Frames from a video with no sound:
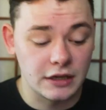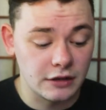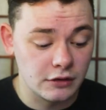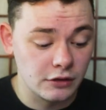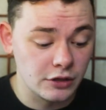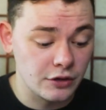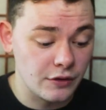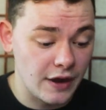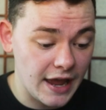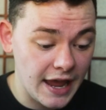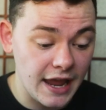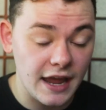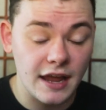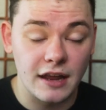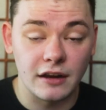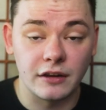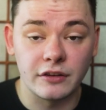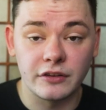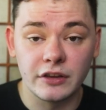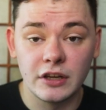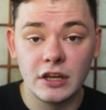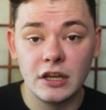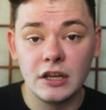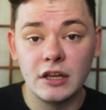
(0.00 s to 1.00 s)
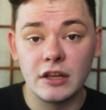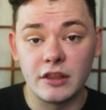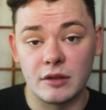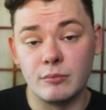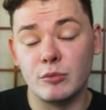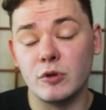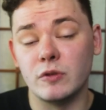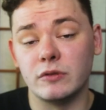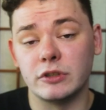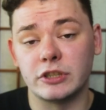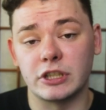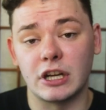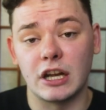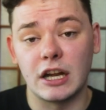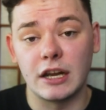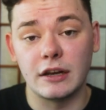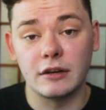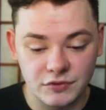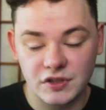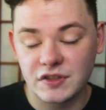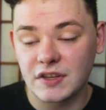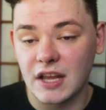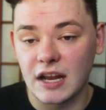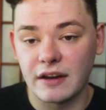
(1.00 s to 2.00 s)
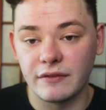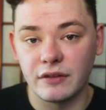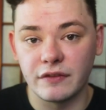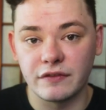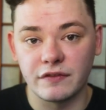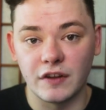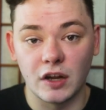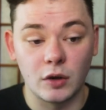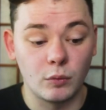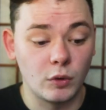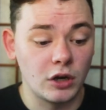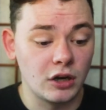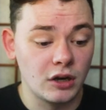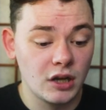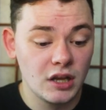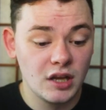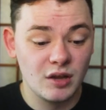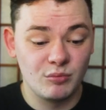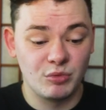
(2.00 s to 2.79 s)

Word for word: Igloo and the Moonshine, just kind of a fun one.